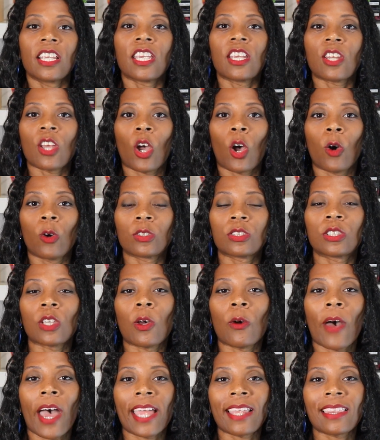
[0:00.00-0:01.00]

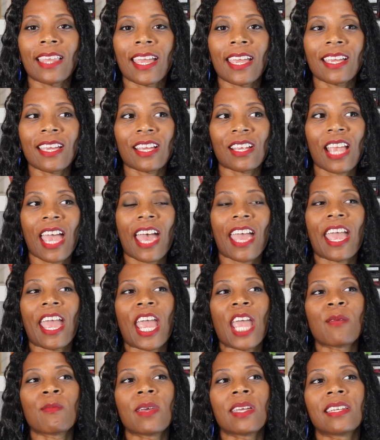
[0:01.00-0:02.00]
So I think, yeah,
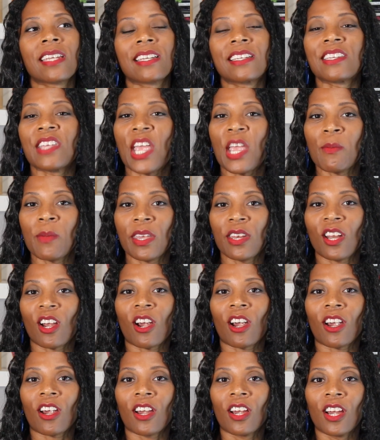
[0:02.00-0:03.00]
Aemond and Daemon
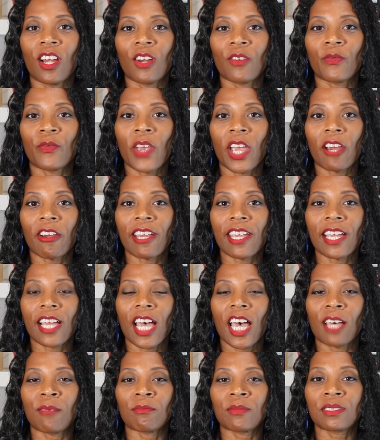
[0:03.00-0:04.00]
are very
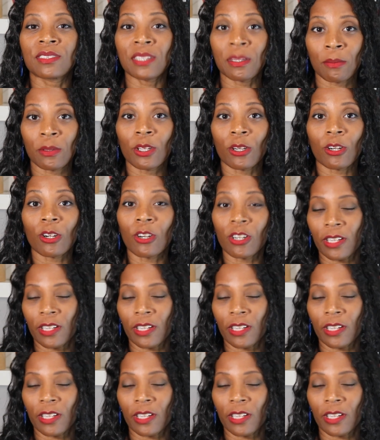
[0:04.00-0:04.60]
similar.